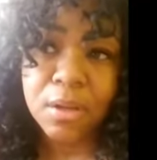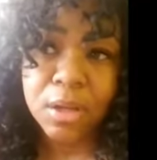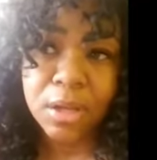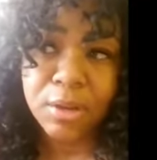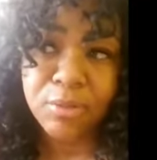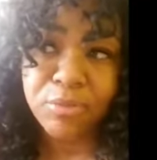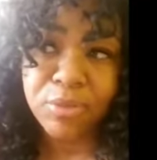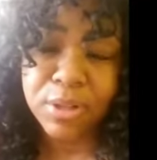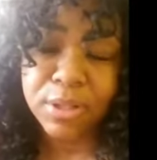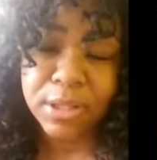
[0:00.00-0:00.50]

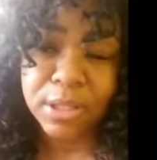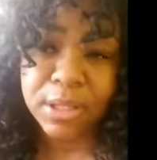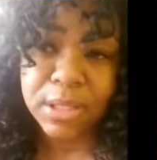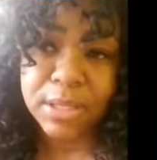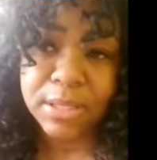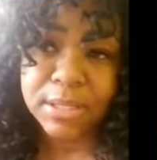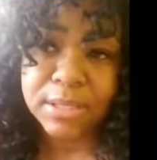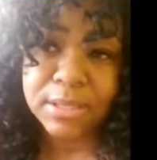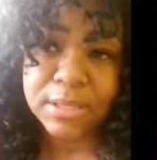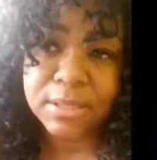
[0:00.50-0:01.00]
It really
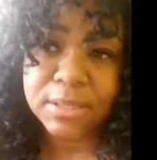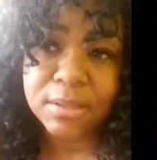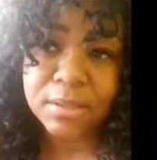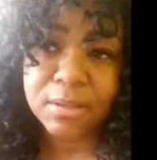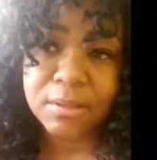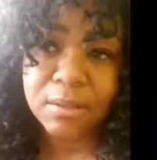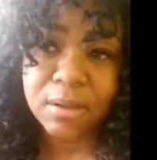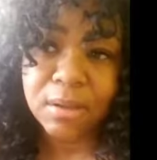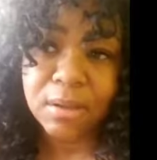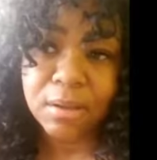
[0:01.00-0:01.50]
is.
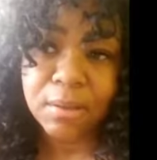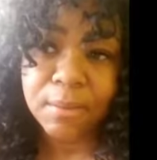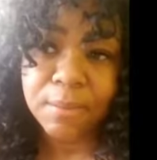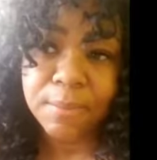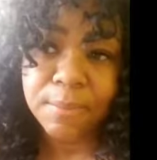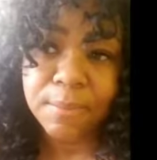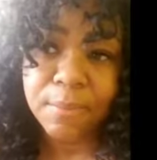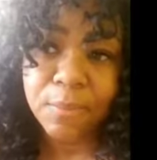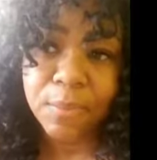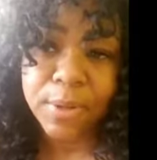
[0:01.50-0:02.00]

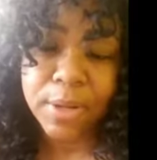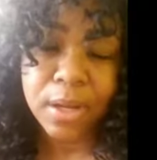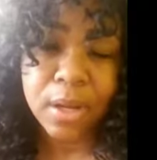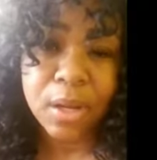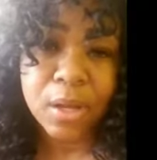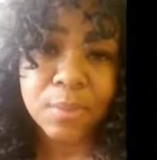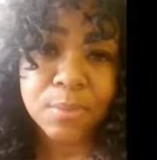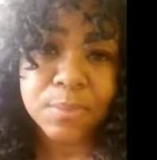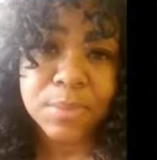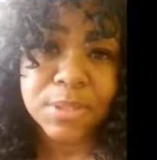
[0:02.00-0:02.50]
When it
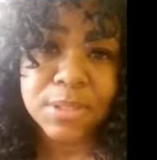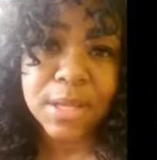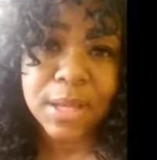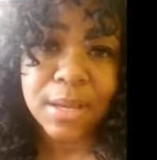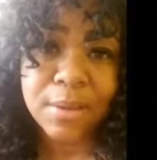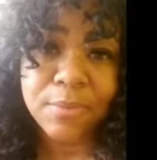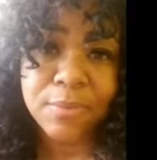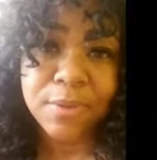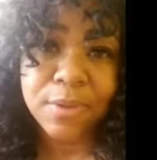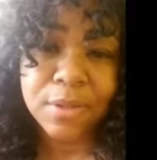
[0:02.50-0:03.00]
comes
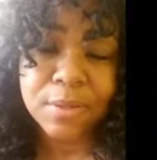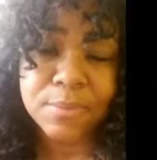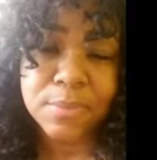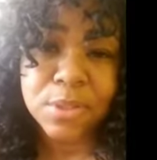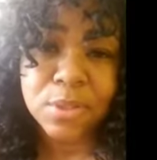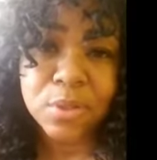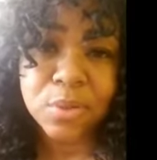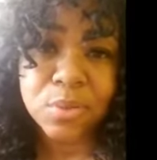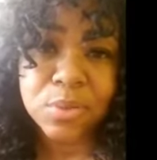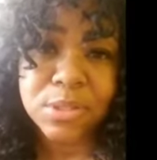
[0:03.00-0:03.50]
time for them
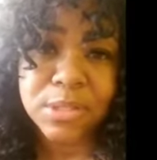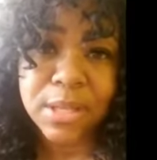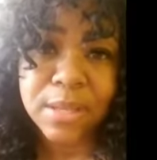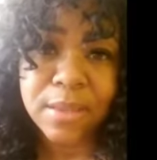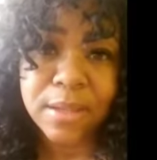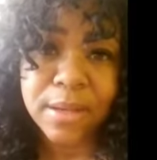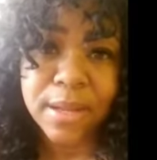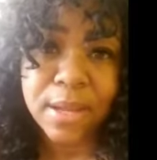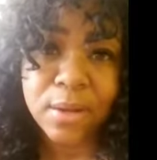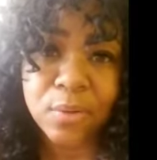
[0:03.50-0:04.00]
to go stay
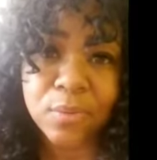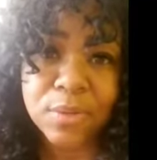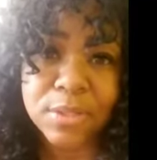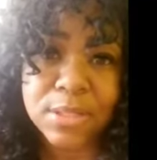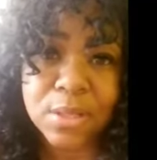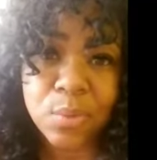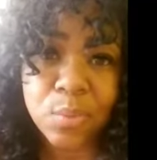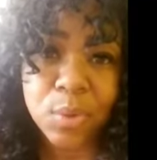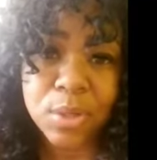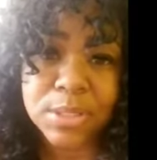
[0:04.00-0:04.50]
the night over
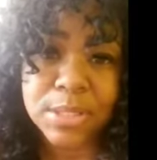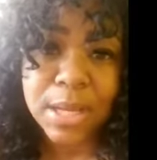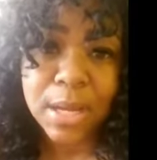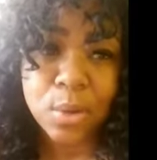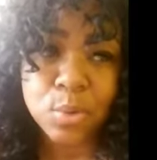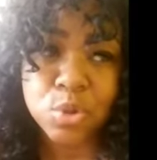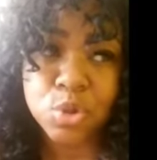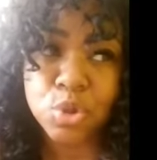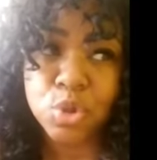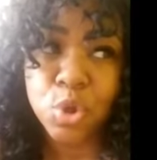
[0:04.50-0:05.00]
someone's
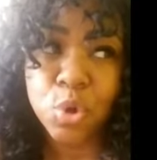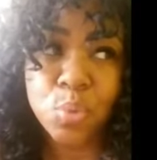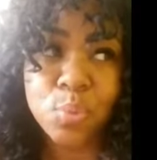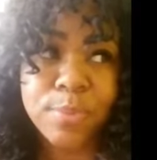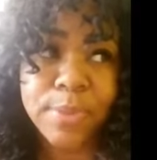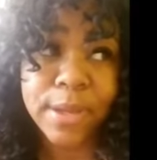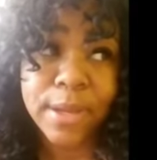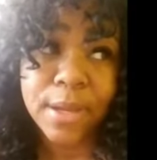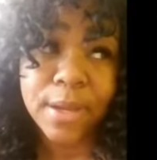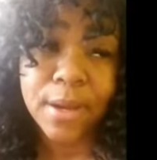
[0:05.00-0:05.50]
house, nope,
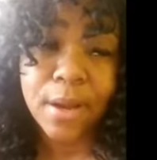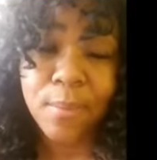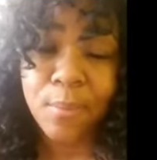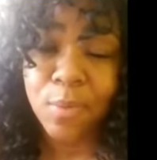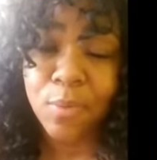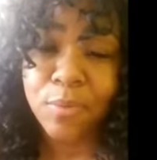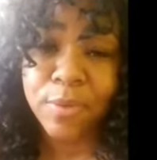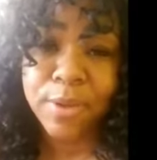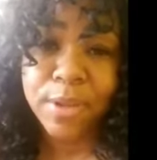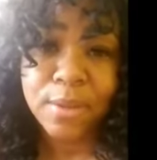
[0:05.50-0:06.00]
they can come
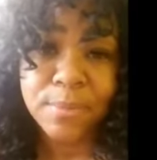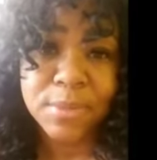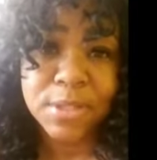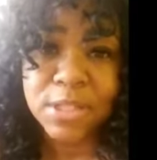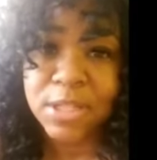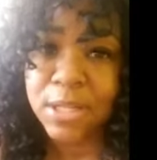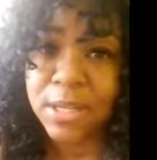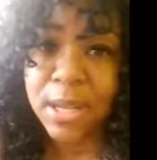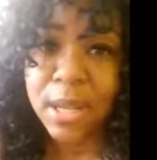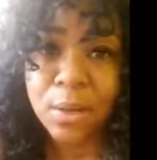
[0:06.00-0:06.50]
over here,
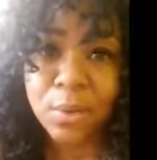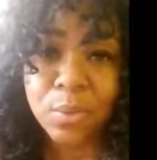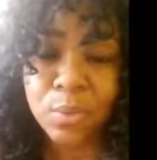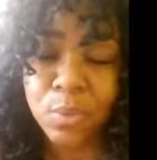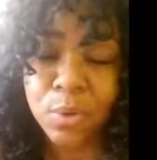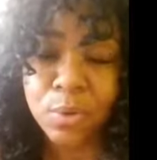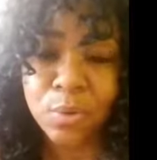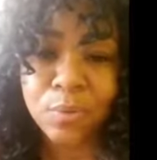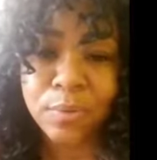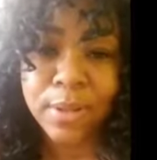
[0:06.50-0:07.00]
but you're not
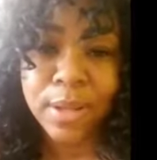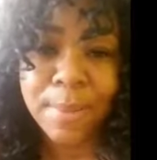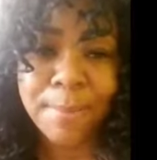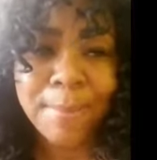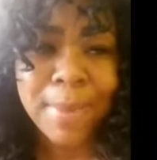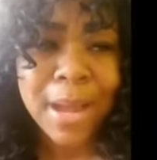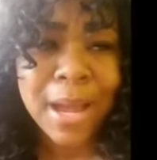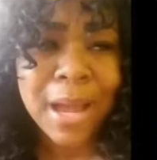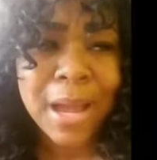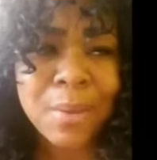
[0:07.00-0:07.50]
going over there.
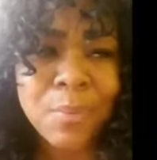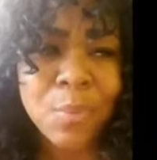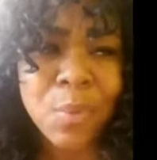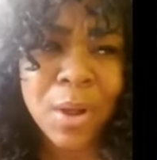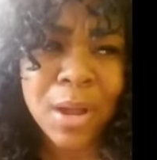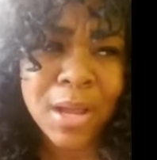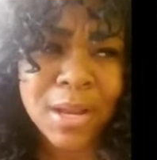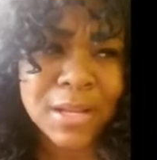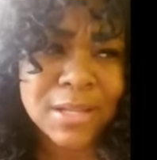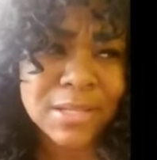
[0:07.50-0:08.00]
Mom,
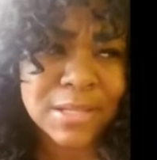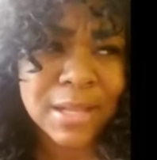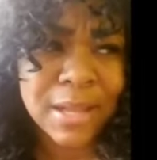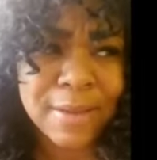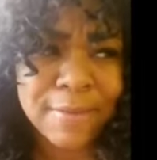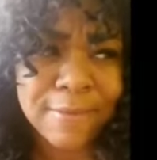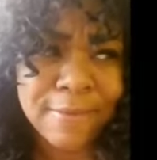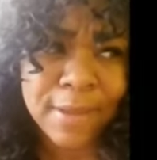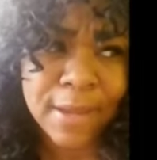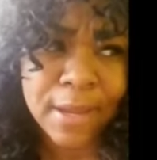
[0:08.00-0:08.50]
why? That's
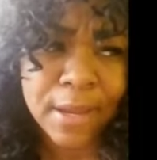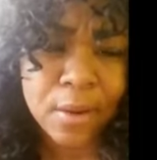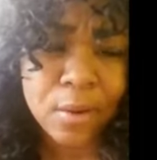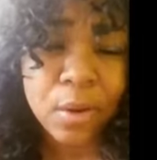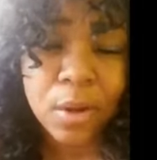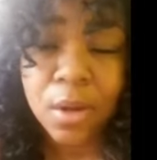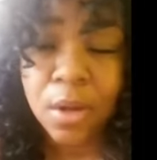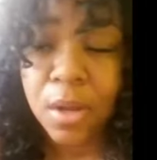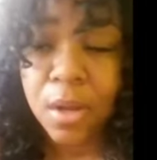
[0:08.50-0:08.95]
not fair.